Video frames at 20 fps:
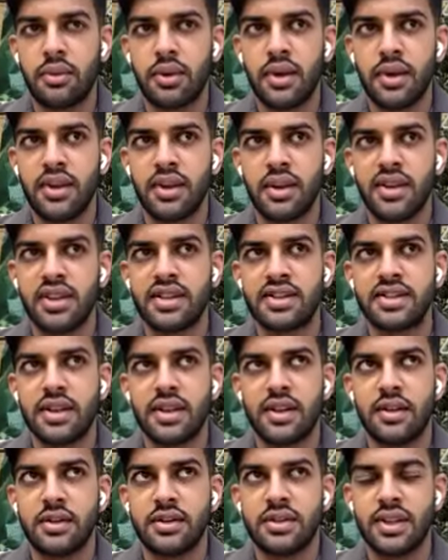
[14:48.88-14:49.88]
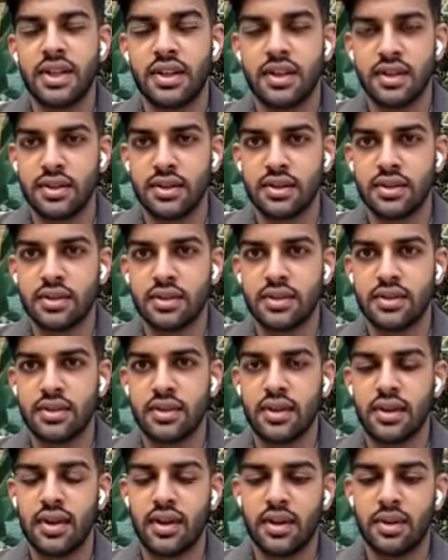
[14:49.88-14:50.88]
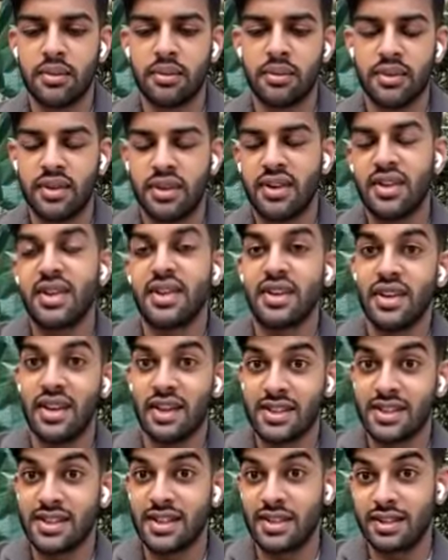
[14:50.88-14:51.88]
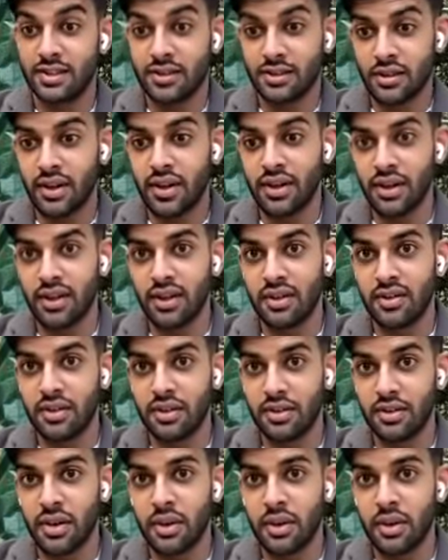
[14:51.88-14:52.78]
one of the things I would say is, yes, that's great and everything.